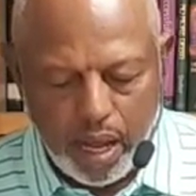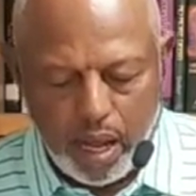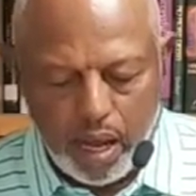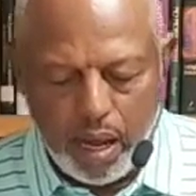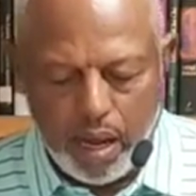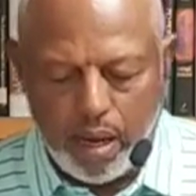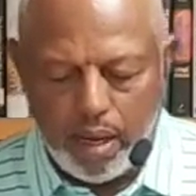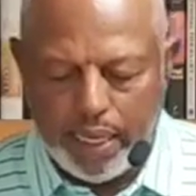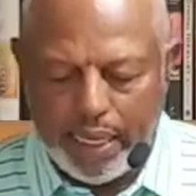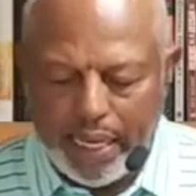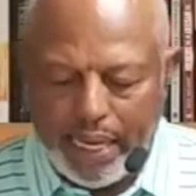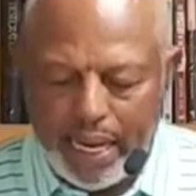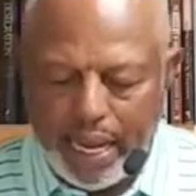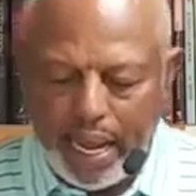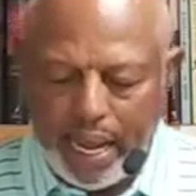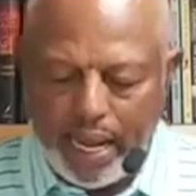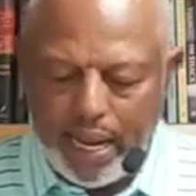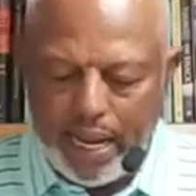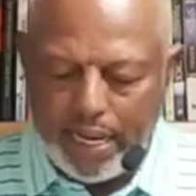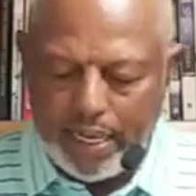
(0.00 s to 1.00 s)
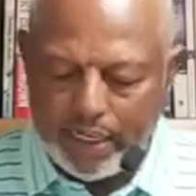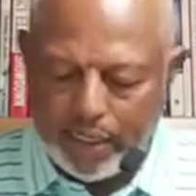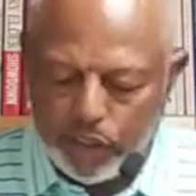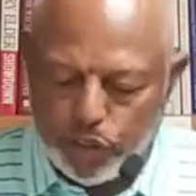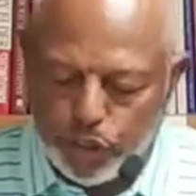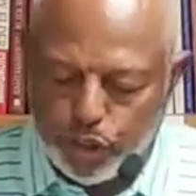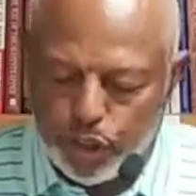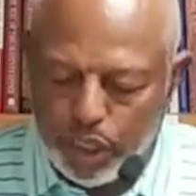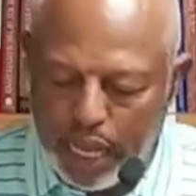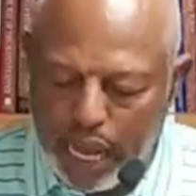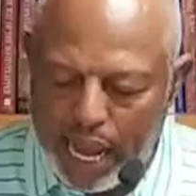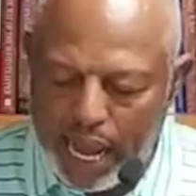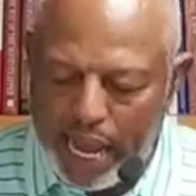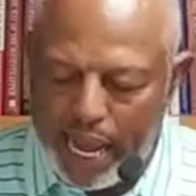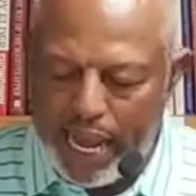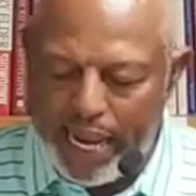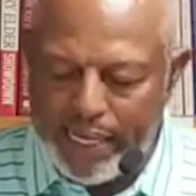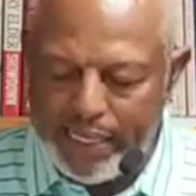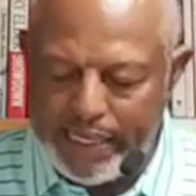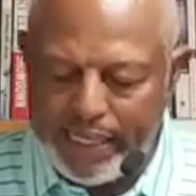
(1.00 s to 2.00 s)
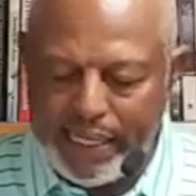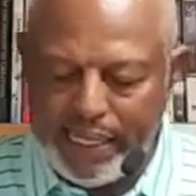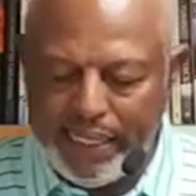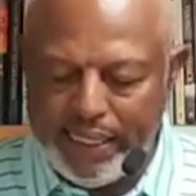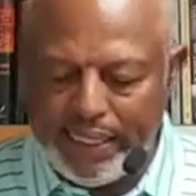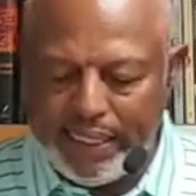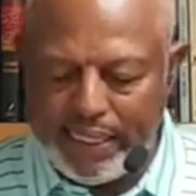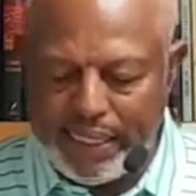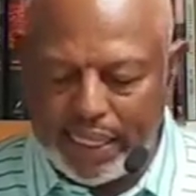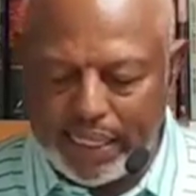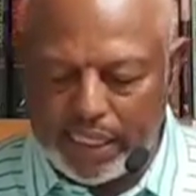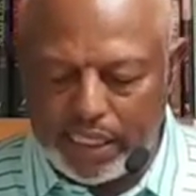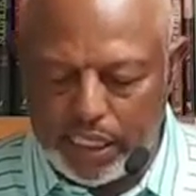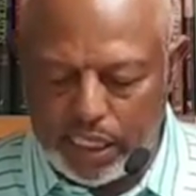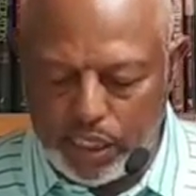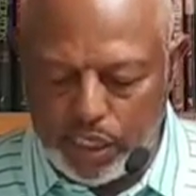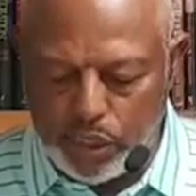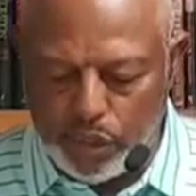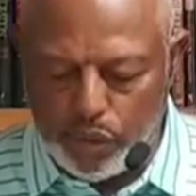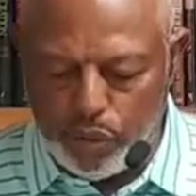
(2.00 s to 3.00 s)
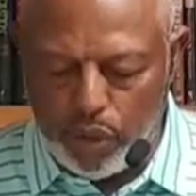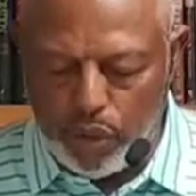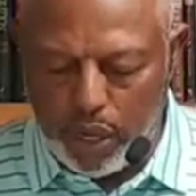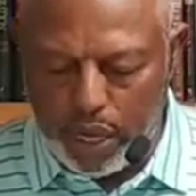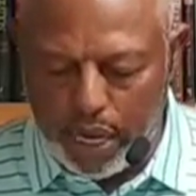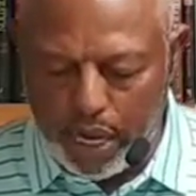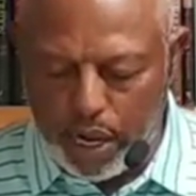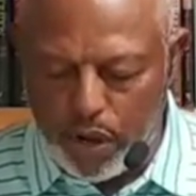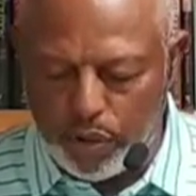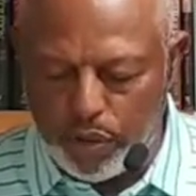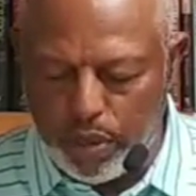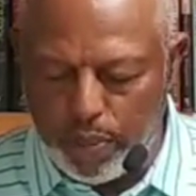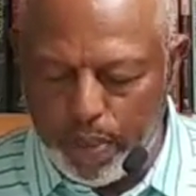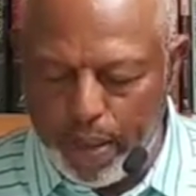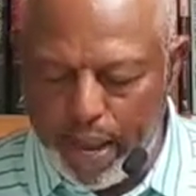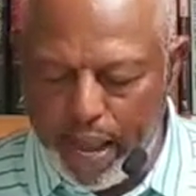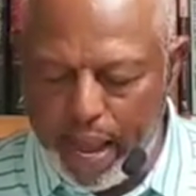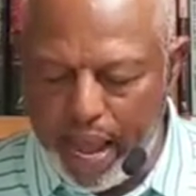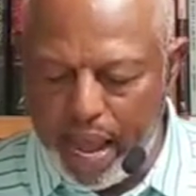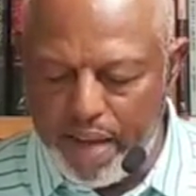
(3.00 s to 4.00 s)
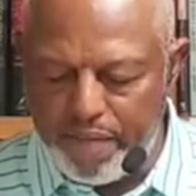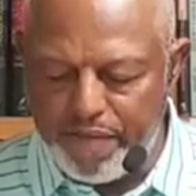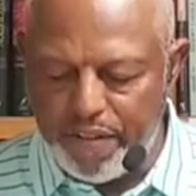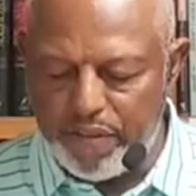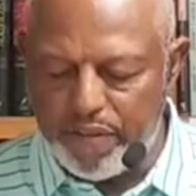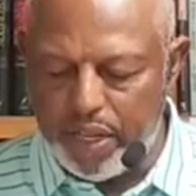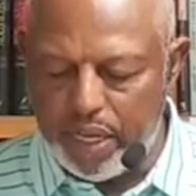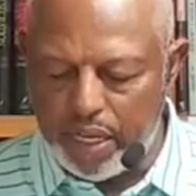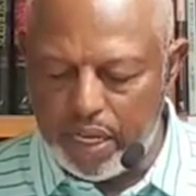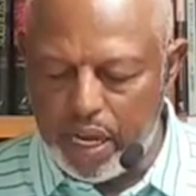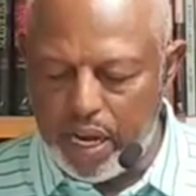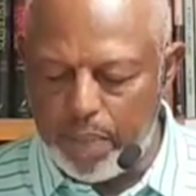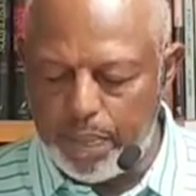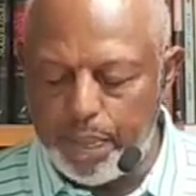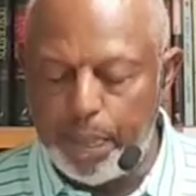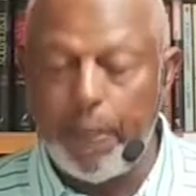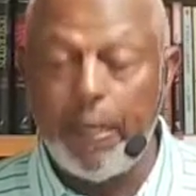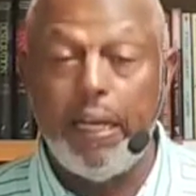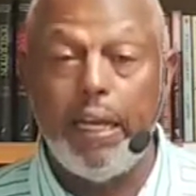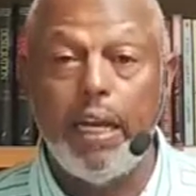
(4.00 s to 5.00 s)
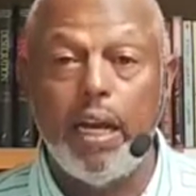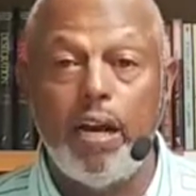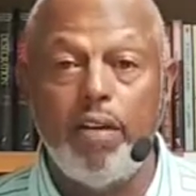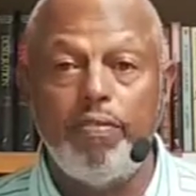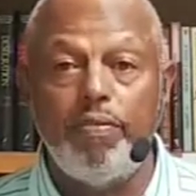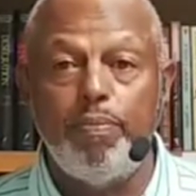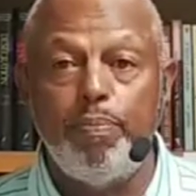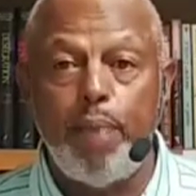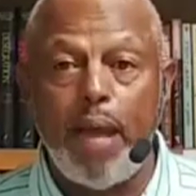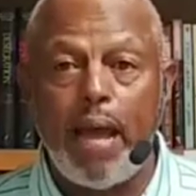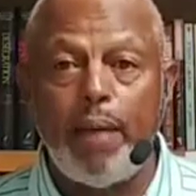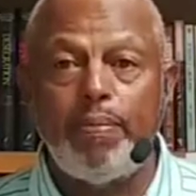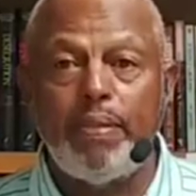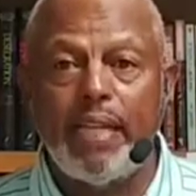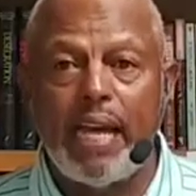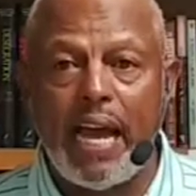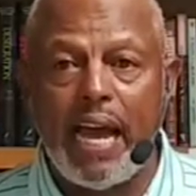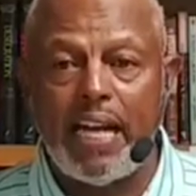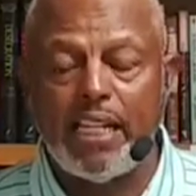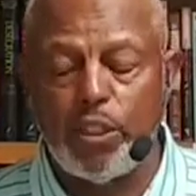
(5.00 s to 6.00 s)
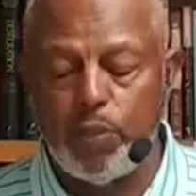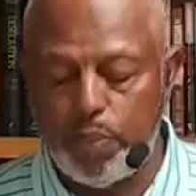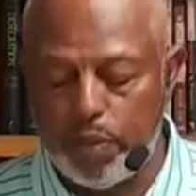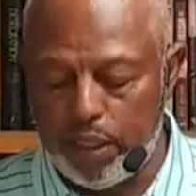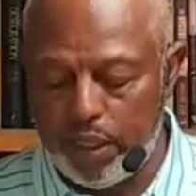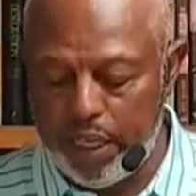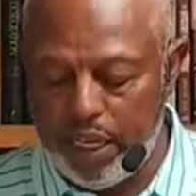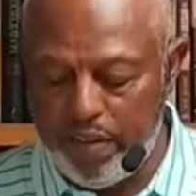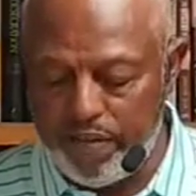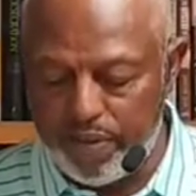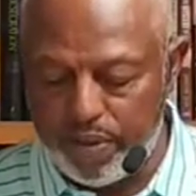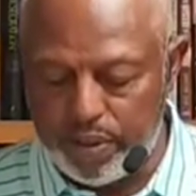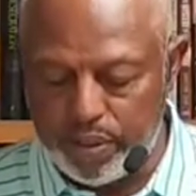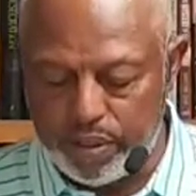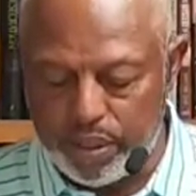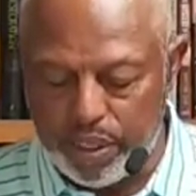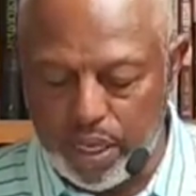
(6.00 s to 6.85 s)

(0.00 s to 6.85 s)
Uh, in July 1862, and on the behalf of the Company of Baptized Believers